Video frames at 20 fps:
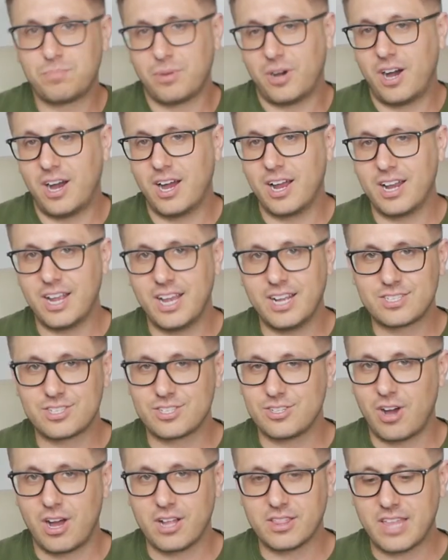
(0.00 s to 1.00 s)
but
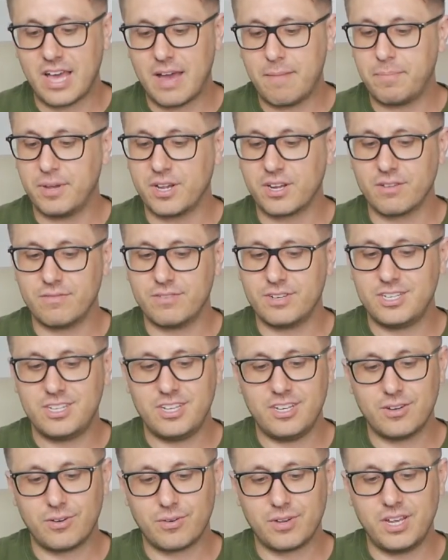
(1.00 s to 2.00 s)
it's not that big of a
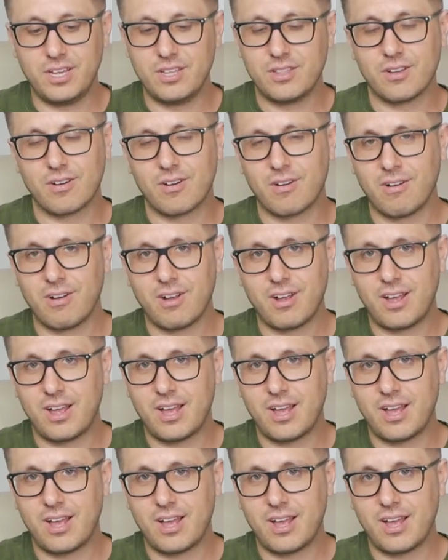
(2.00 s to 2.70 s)
deal either.